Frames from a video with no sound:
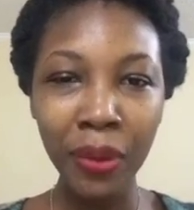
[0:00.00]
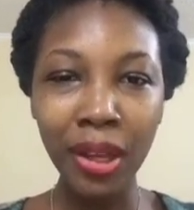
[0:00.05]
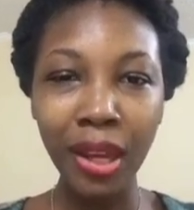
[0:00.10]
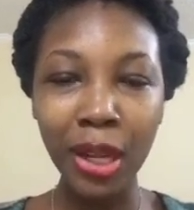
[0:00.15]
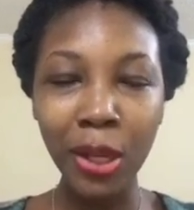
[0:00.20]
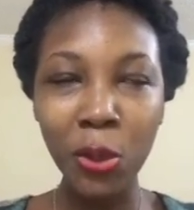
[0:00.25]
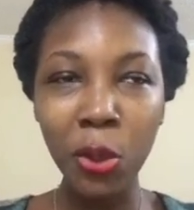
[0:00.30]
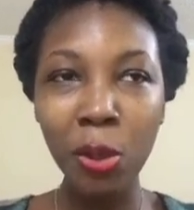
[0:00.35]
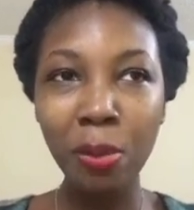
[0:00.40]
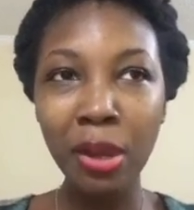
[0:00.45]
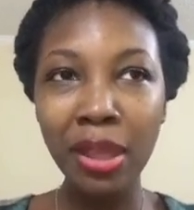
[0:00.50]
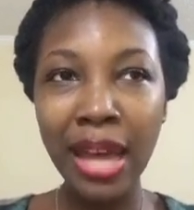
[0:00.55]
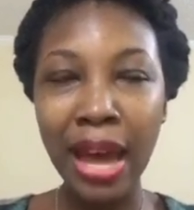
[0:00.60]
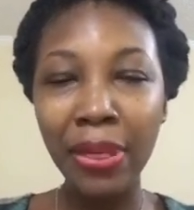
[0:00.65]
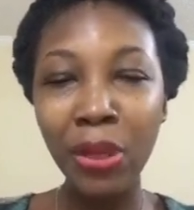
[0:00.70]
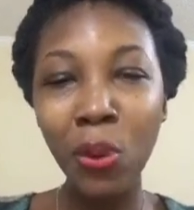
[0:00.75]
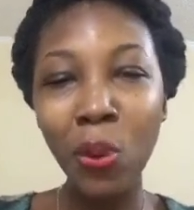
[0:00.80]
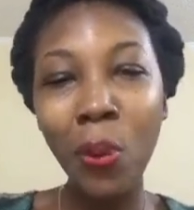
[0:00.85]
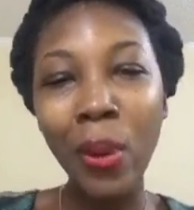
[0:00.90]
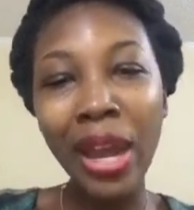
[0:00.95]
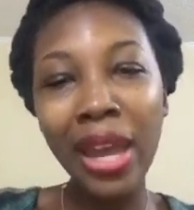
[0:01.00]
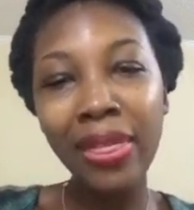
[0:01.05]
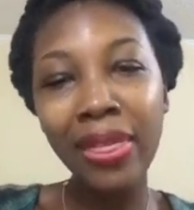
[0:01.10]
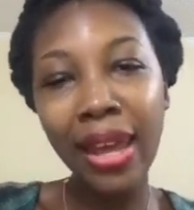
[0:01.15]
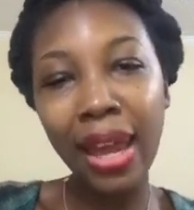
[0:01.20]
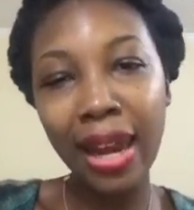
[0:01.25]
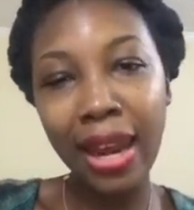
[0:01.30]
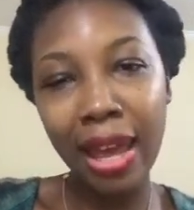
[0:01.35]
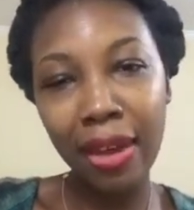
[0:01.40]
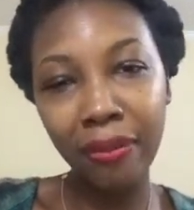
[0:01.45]
It could be that the way
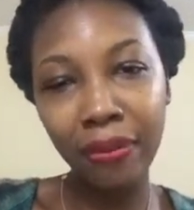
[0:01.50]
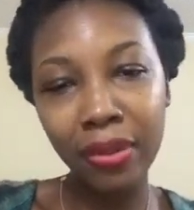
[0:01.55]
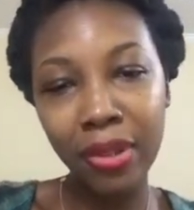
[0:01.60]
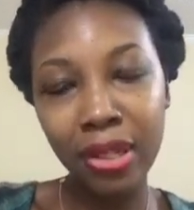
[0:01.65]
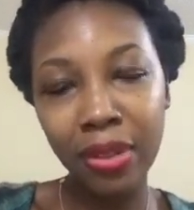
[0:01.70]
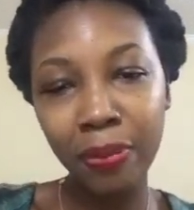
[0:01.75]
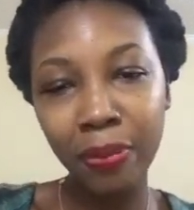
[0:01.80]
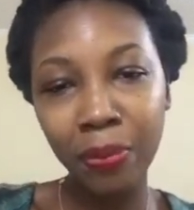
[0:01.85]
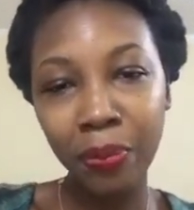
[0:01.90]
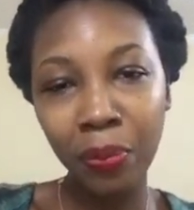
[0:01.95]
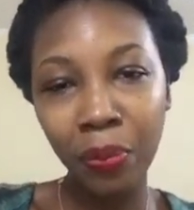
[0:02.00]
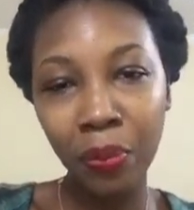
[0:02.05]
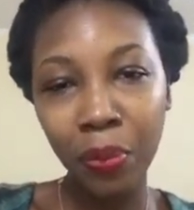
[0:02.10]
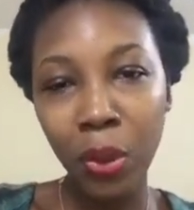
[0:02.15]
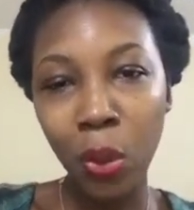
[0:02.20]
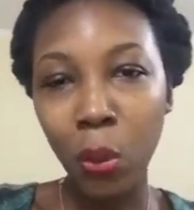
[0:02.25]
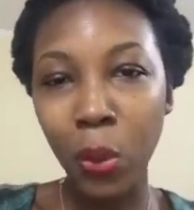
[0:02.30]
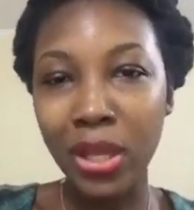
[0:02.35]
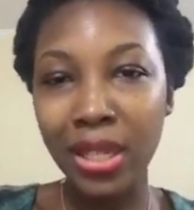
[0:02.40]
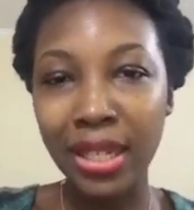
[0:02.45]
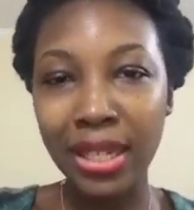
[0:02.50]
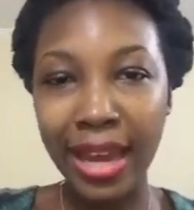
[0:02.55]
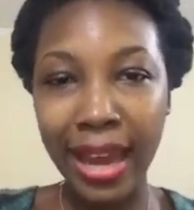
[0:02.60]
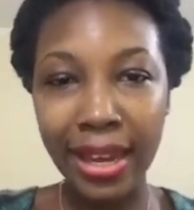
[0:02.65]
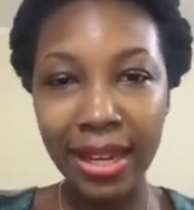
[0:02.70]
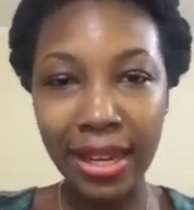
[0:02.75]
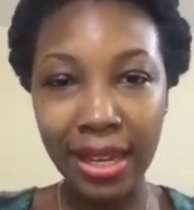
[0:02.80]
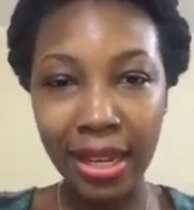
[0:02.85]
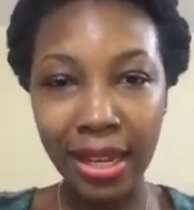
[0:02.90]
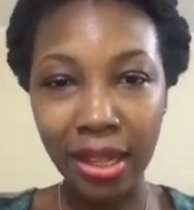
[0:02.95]
they left wasn't
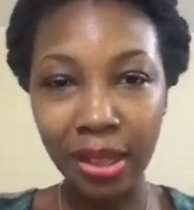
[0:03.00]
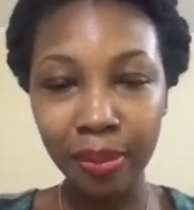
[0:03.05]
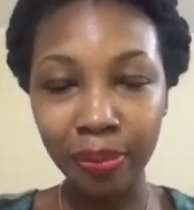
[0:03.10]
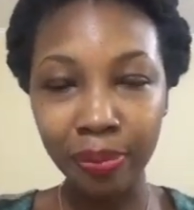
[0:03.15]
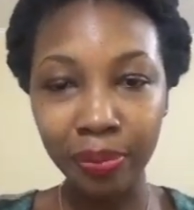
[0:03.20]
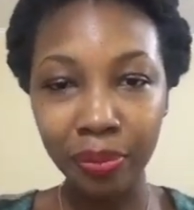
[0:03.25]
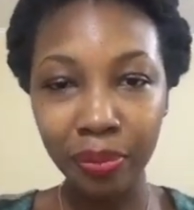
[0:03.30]
ideal.